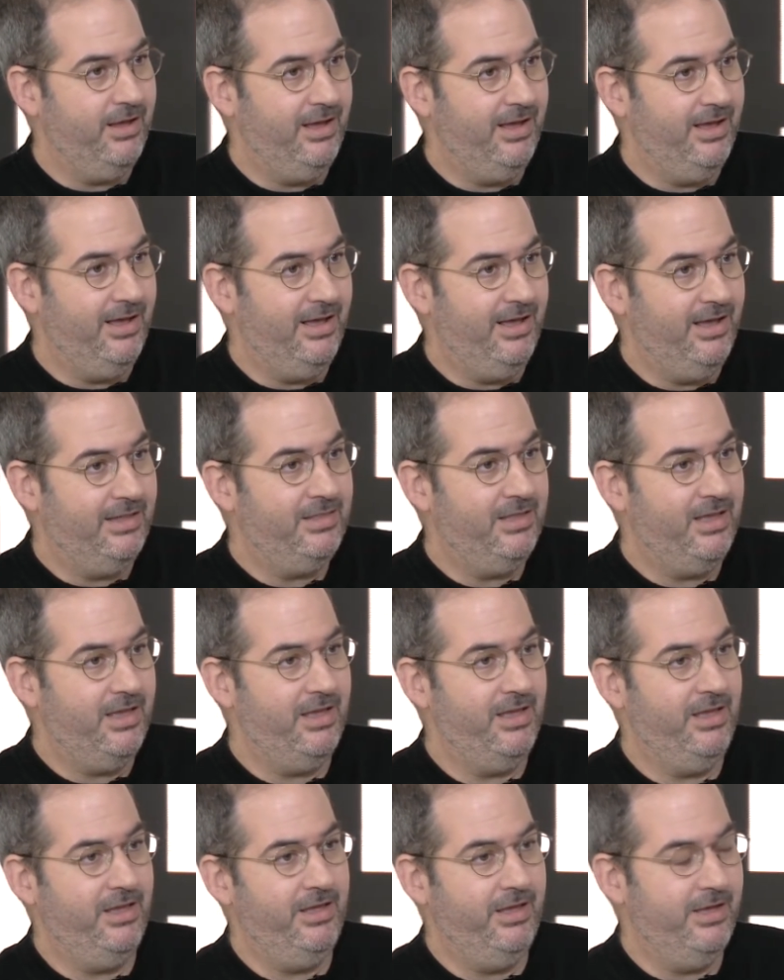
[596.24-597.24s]
at
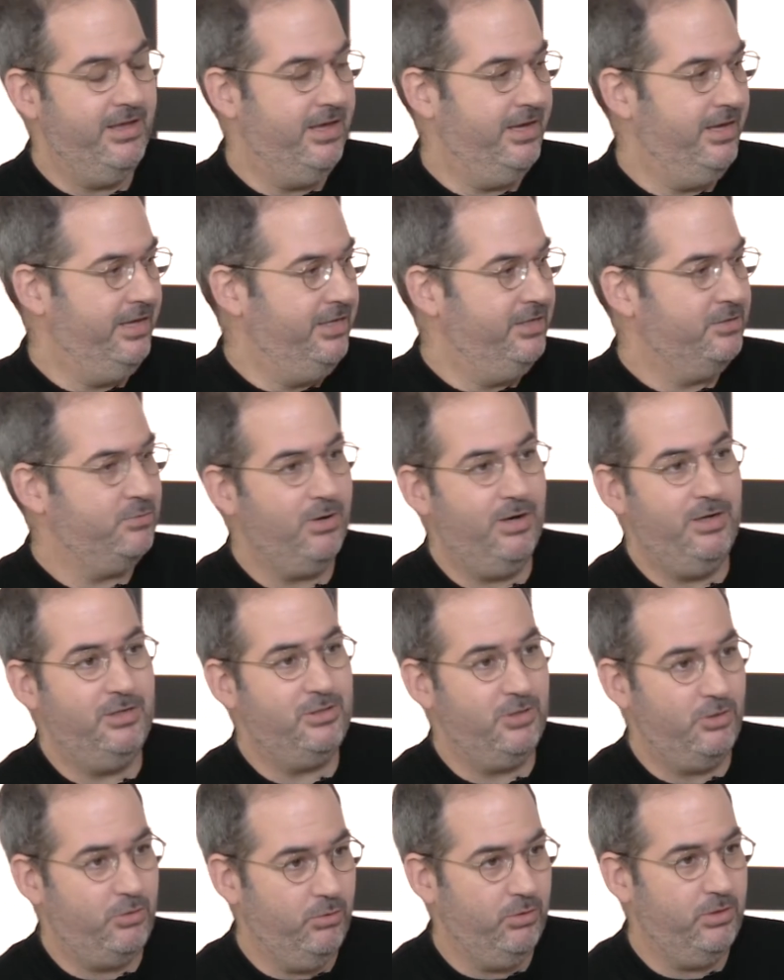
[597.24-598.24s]
the Israeli
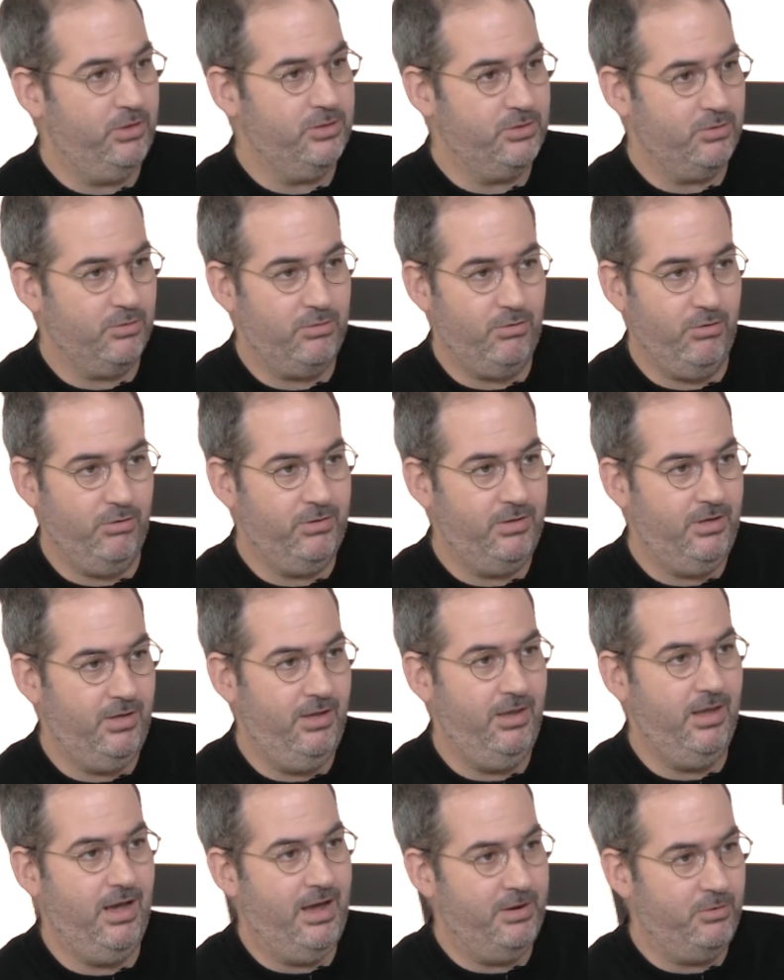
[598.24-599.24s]
Securities
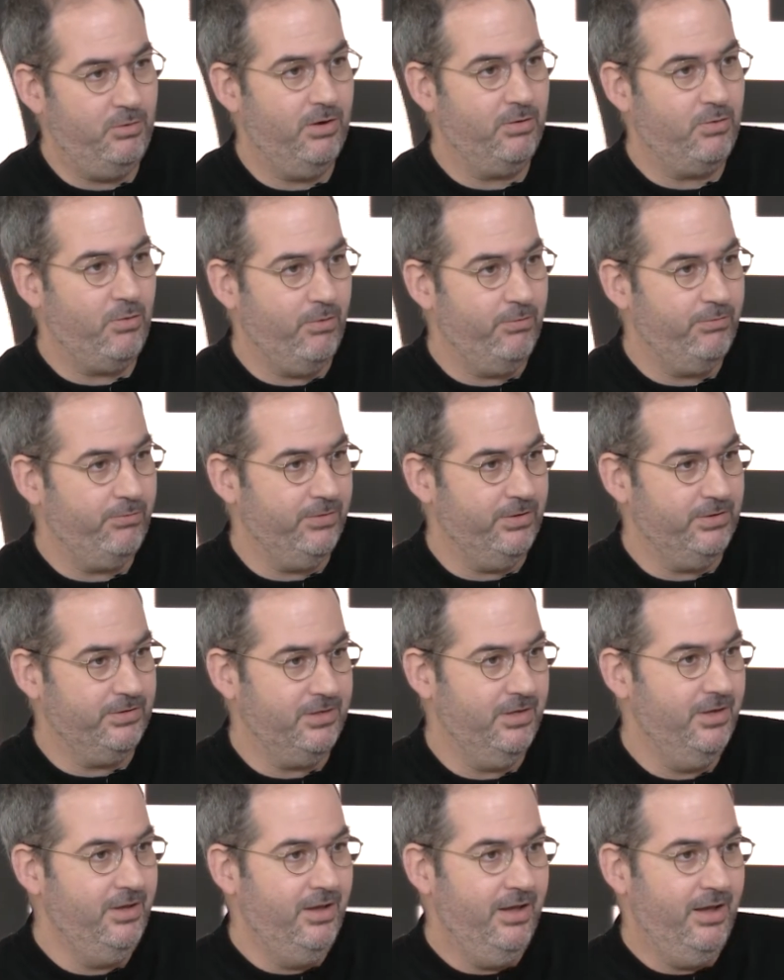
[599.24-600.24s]
Authority annual
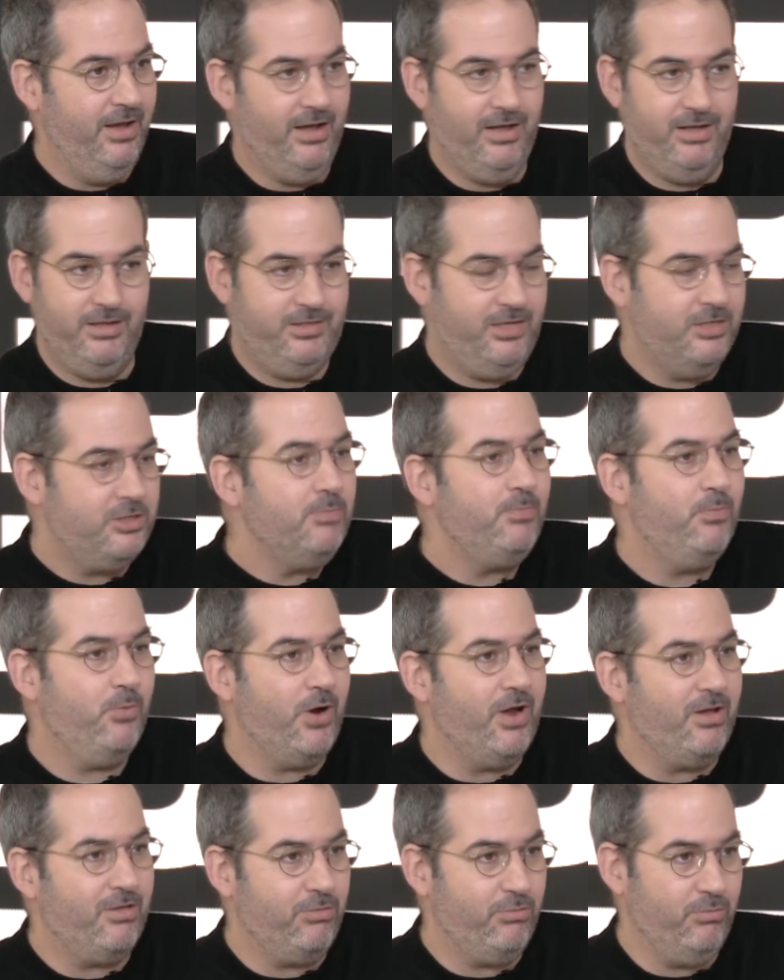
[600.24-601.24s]
conference. That's a
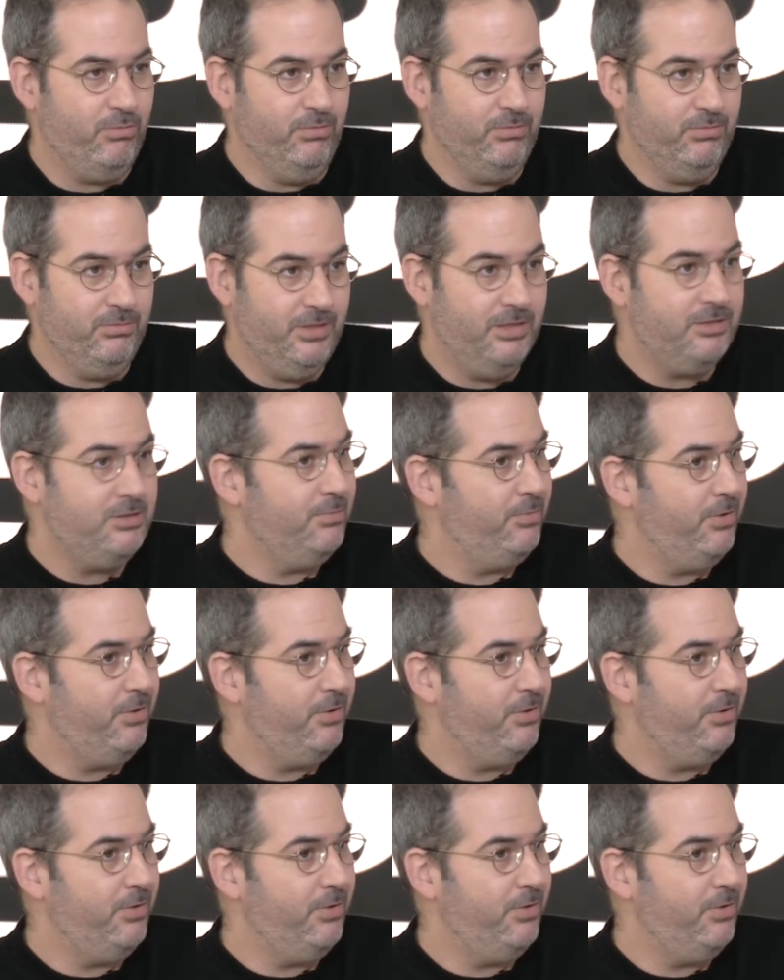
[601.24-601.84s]
breakthrough. That's a